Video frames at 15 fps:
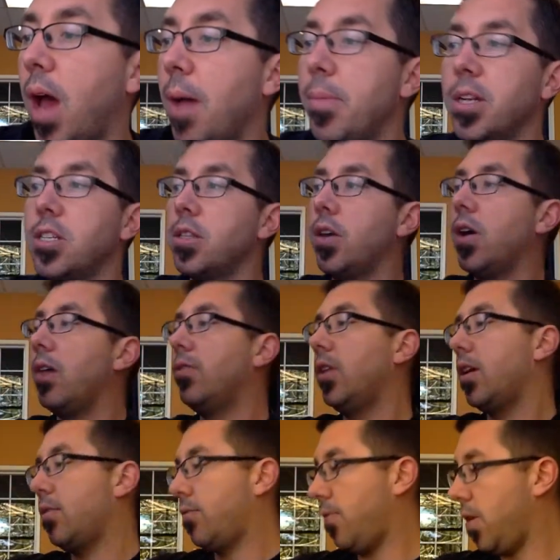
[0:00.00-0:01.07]
I bet you they'll have a
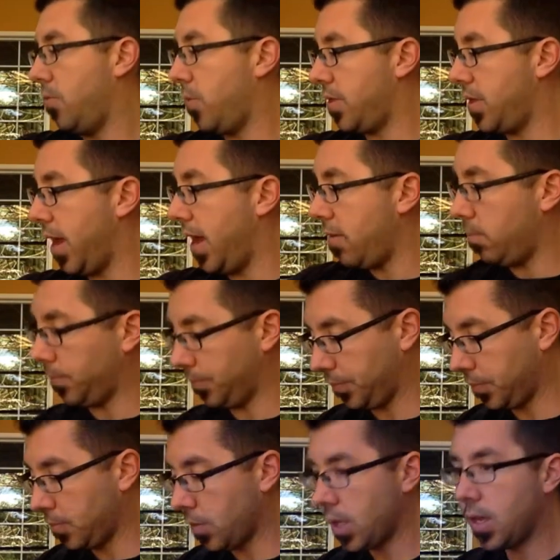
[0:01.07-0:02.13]
lot of fun with that.
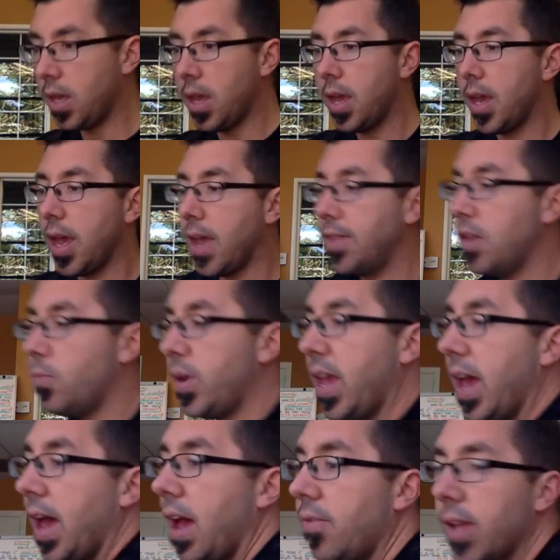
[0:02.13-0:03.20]
And then we
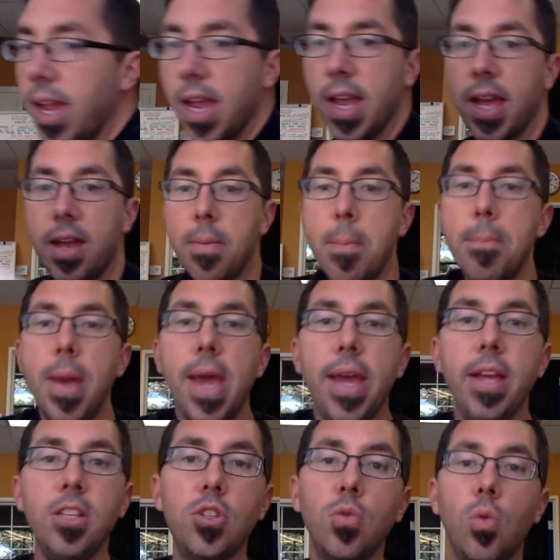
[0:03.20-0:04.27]
have a
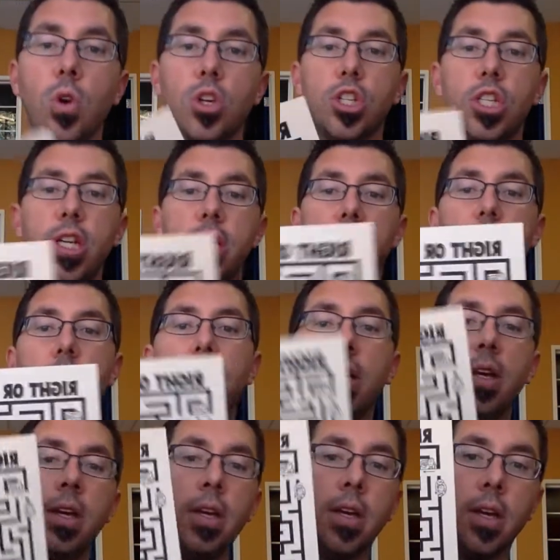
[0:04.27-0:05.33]
maze worksheet,
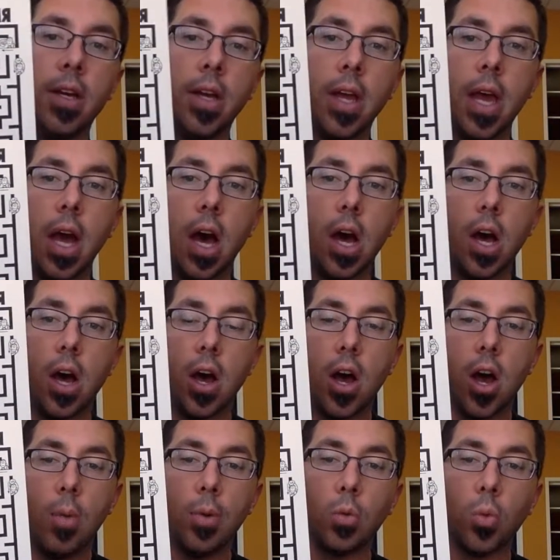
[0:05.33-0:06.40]

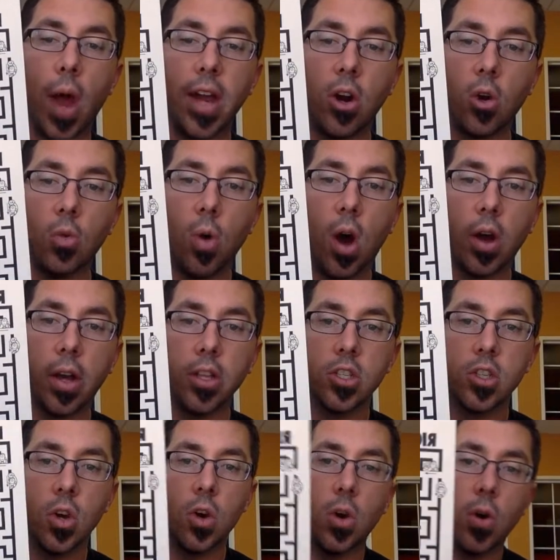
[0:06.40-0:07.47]
right or wrong.
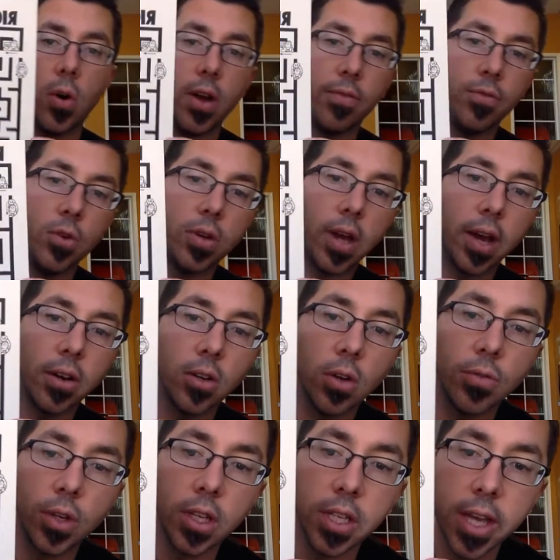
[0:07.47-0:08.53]
So I don't know
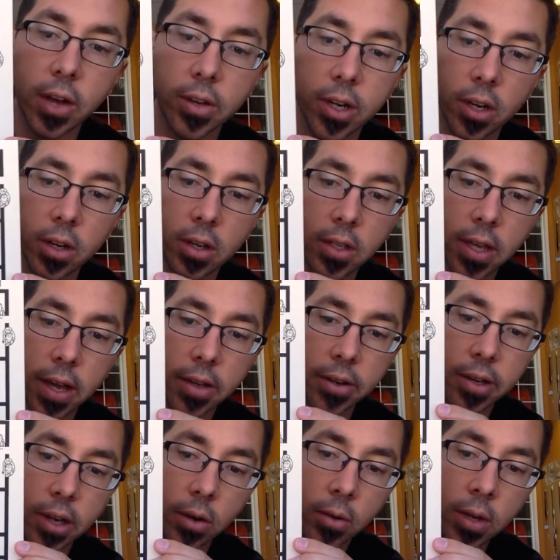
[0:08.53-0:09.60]
if you could tell here. Yeah, there
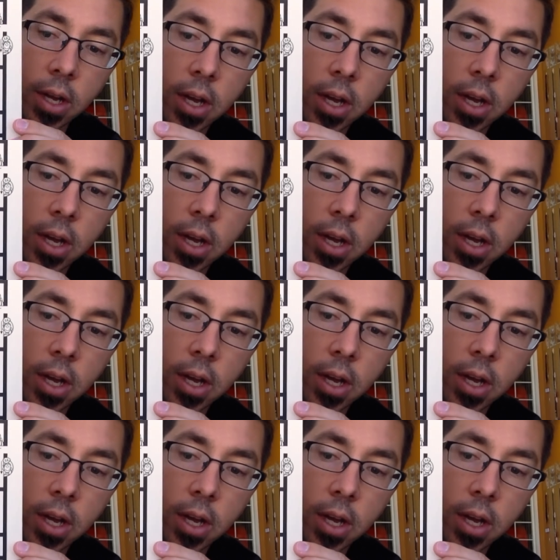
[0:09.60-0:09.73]
you go.